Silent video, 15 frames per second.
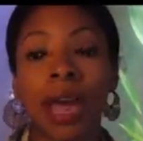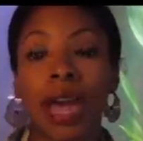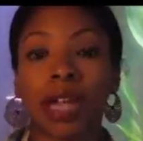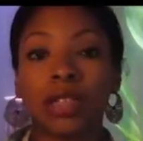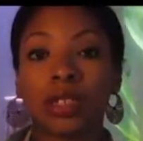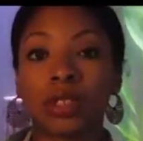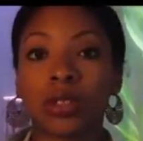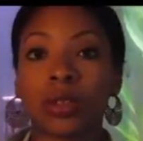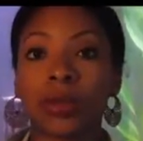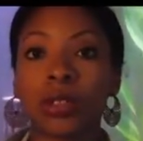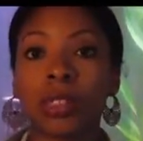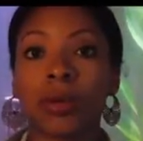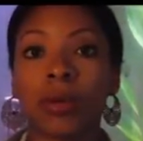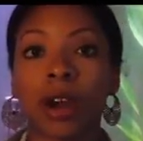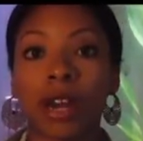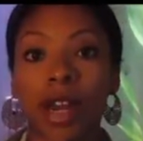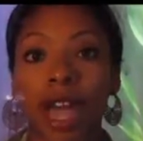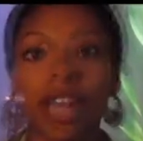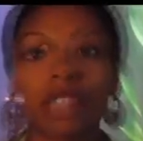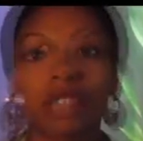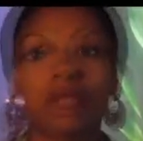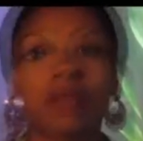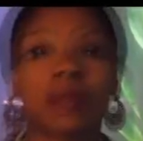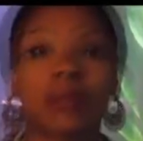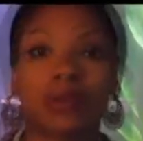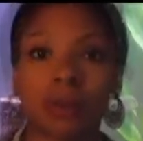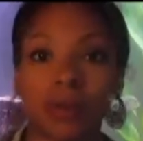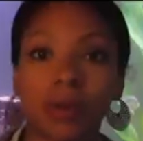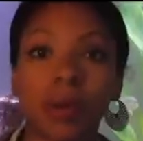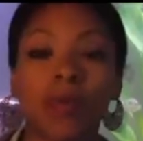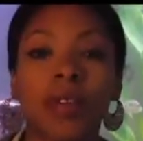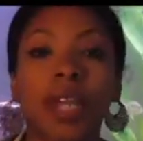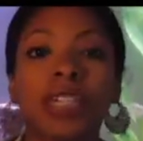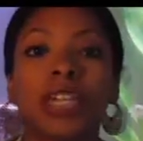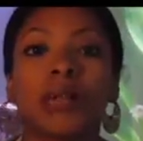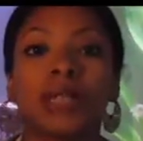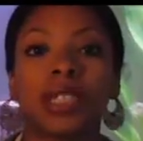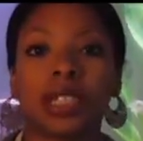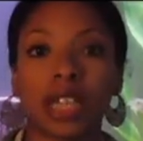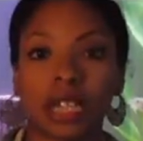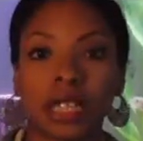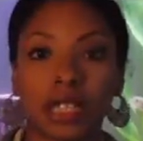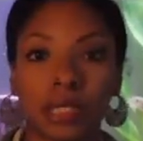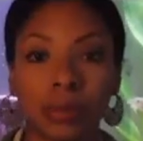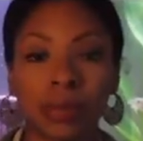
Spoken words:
and so was Kim Kardashian. But Ray J was connected to